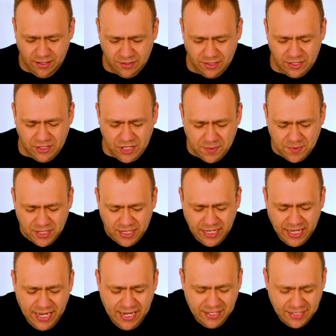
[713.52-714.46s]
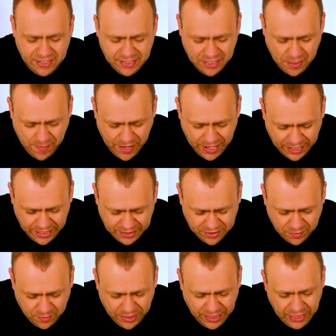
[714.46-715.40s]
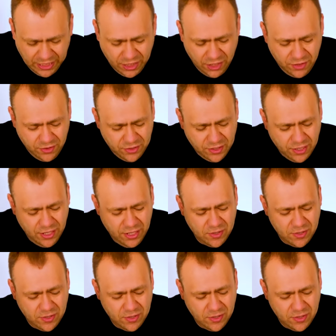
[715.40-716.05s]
So in terms of the keys, this is the mechanism being used.